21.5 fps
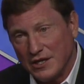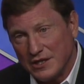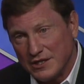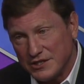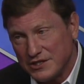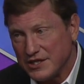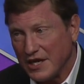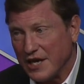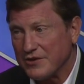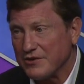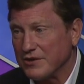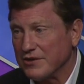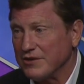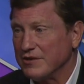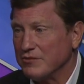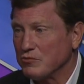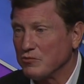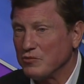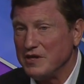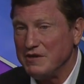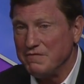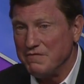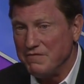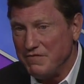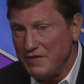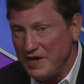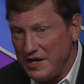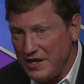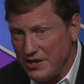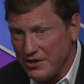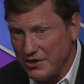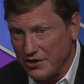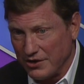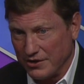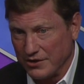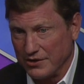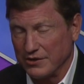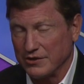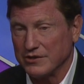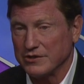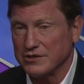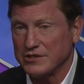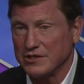Southern
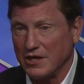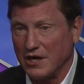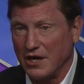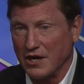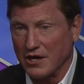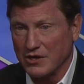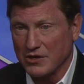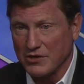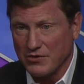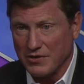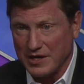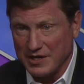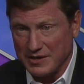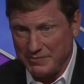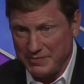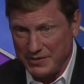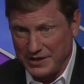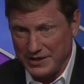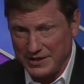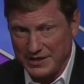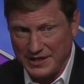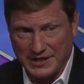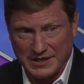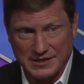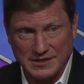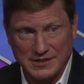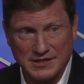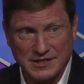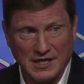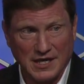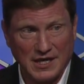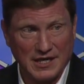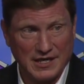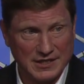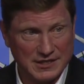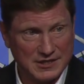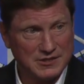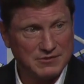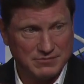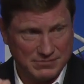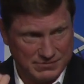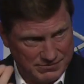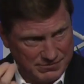reveres our credibility in science.